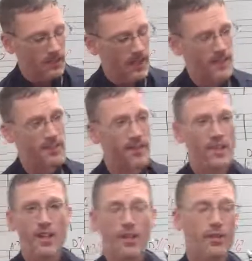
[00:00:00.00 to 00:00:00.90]
Lastly,
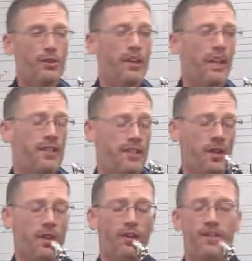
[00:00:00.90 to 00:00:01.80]
utilize
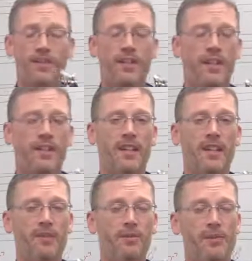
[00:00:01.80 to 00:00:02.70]
all of those
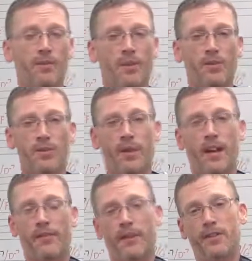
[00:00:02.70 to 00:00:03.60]
technology resources you
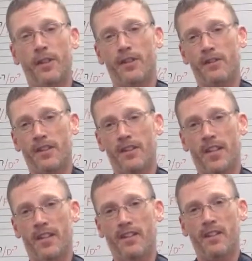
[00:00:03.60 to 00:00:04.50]
have out there these
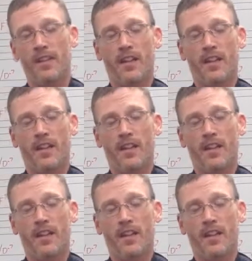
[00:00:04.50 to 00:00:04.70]
days